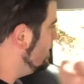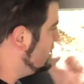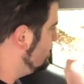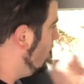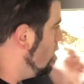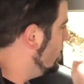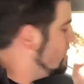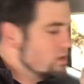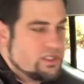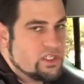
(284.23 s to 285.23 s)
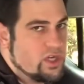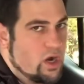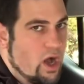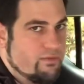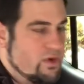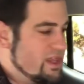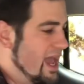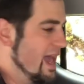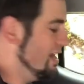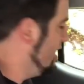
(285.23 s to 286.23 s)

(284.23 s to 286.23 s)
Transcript: small windows to start off with, and